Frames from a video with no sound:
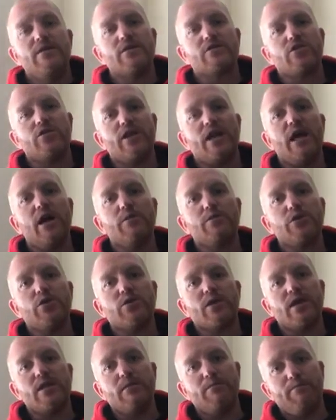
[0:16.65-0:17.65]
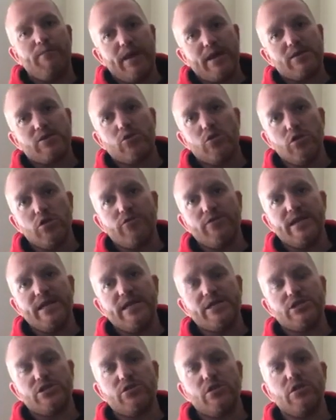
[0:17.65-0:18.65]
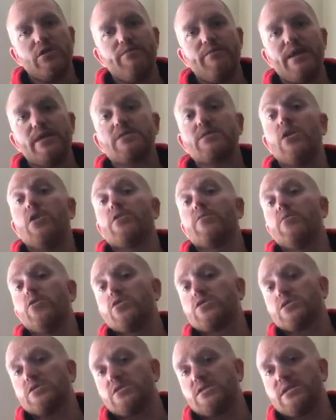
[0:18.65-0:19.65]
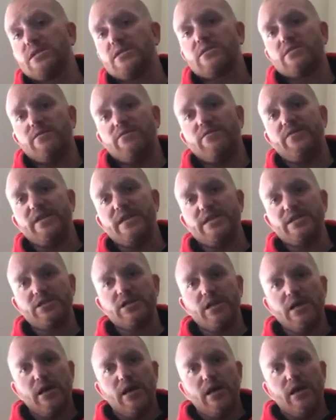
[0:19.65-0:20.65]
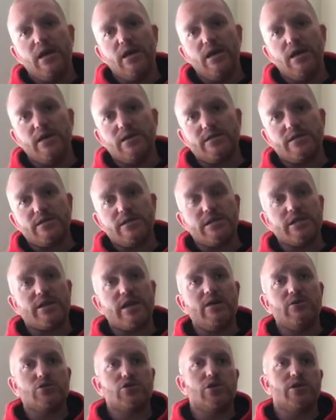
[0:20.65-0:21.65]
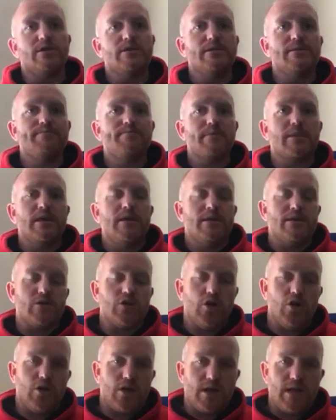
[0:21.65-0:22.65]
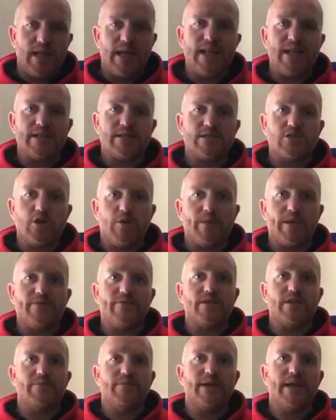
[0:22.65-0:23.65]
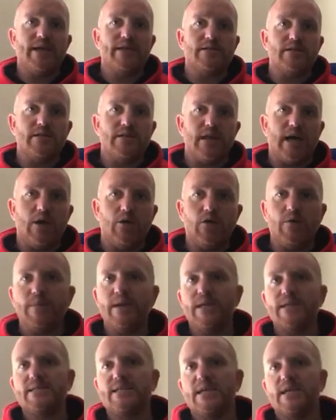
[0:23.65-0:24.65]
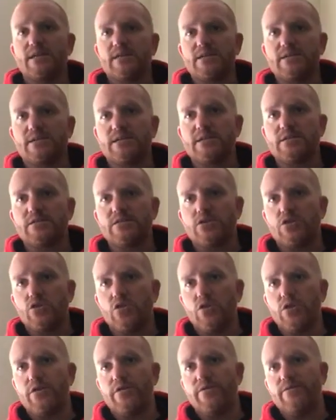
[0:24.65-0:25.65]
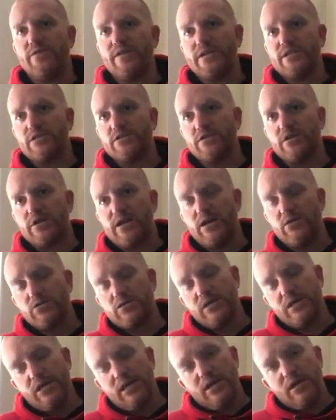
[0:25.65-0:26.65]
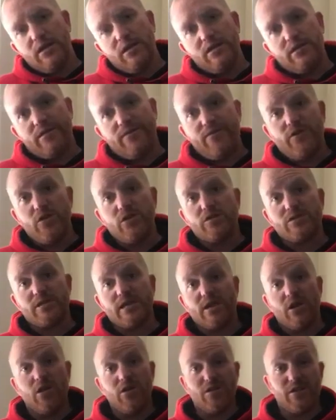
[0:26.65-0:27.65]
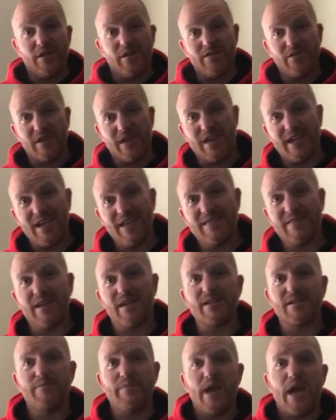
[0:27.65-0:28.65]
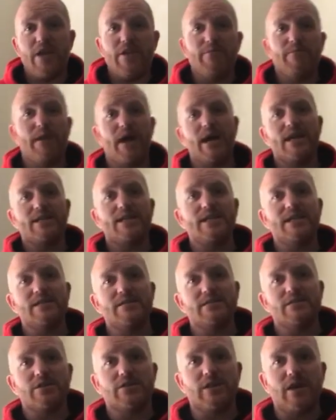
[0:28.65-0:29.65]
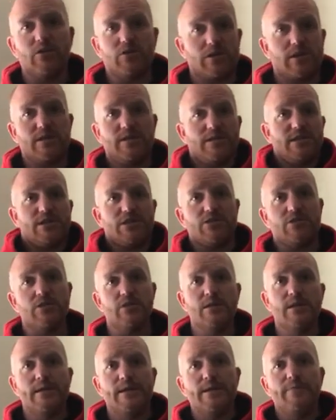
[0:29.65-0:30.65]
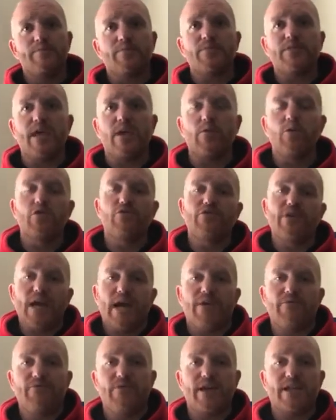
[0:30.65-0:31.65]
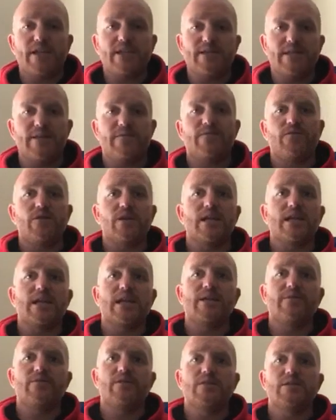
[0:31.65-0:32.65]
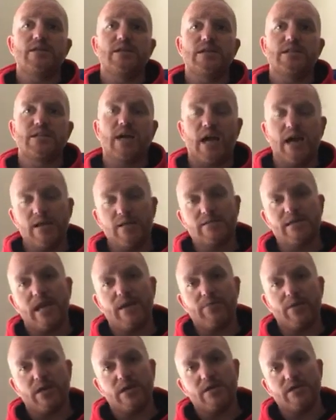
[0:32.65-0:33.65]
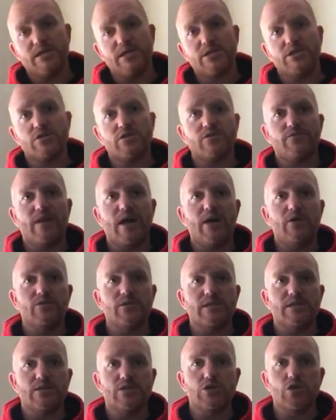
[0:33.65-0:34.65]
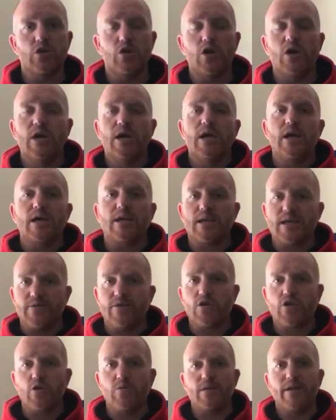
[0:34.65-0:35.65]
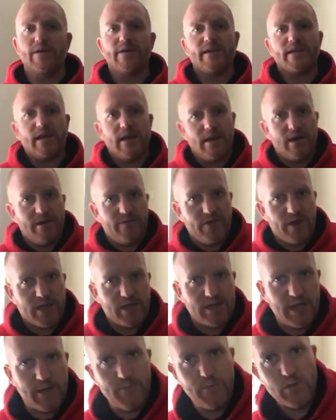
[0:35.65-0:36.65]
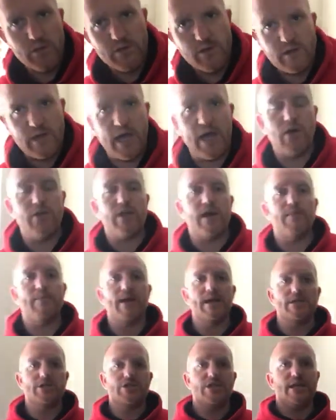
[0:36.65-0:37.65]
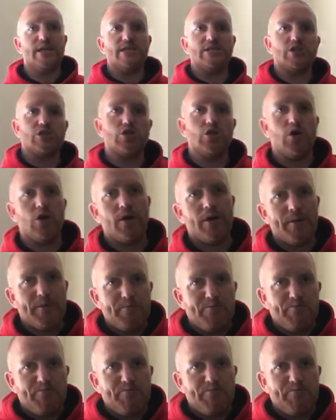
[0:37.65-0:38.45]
that's going to help you get the best coloration or the best or the most consistent finish to your grout joint. So clearly it's a topic for debate and how to maintain a consistent colour and finish the grout. And the first thing, or the key thing to bear in mind here, is that grout's conditional. They will react very differently given the tile type and conditions around it. So give you a couple of examples as how that might change. So